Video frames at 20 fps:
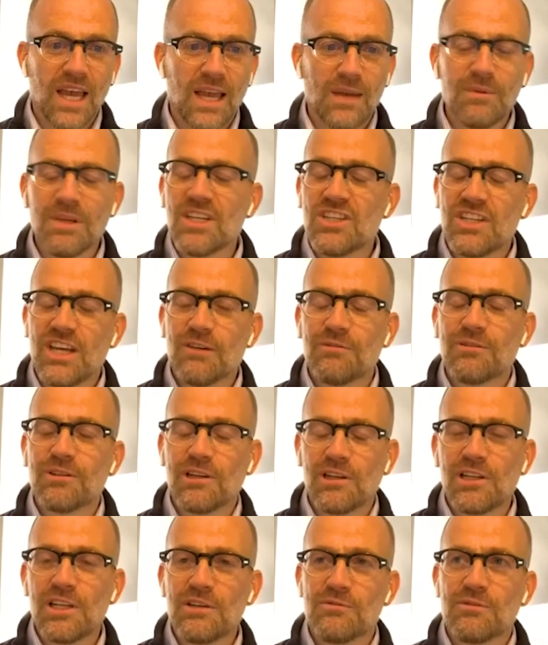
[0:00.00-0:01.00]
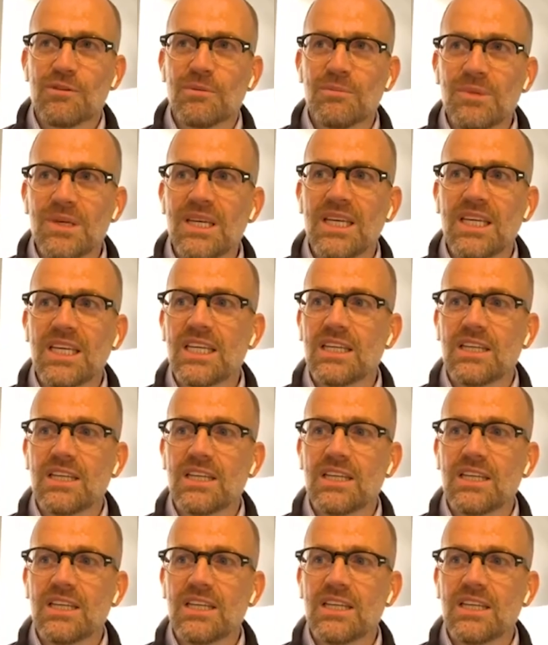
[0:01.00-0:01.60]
I mean, definitely for me,